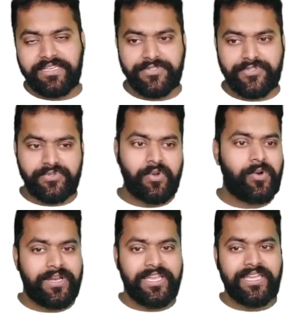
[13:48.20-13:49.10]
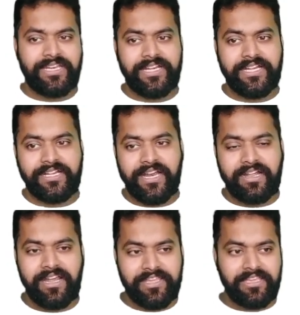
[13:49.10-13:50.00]
scoring in it
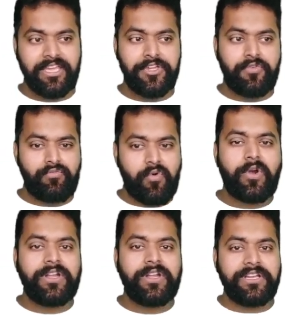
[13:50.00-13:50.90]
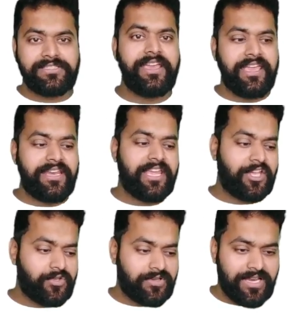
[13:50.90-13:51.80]
and like what is the area
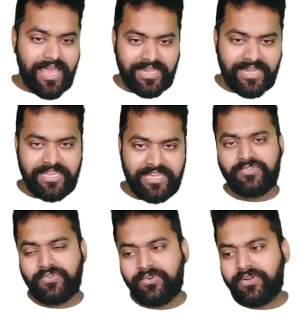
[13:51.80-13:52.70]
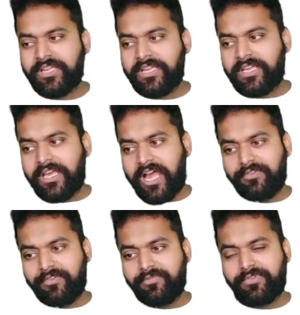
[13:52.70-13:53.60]
you're lacking so
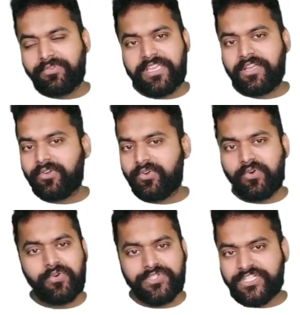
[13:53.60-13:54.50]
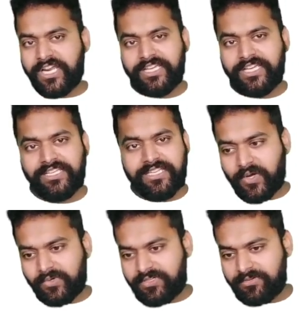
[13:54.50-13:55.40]
i would say go try that
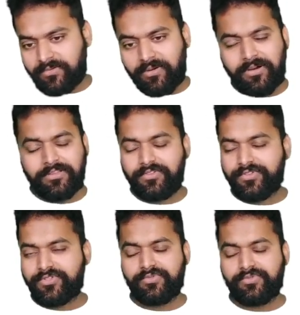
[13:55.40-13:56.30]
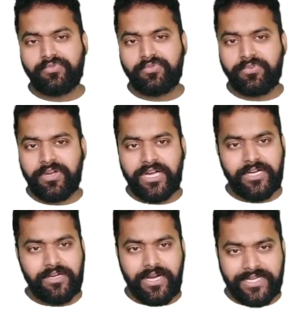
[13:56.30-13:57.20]
out all those two
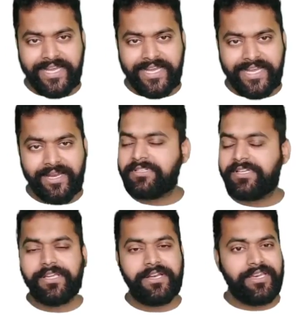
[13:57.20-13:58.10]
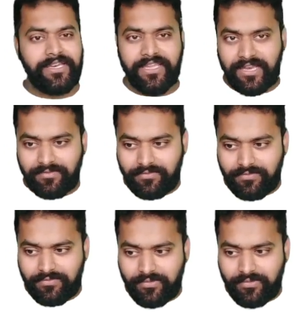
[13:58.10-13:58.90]
uh, attempts really helpful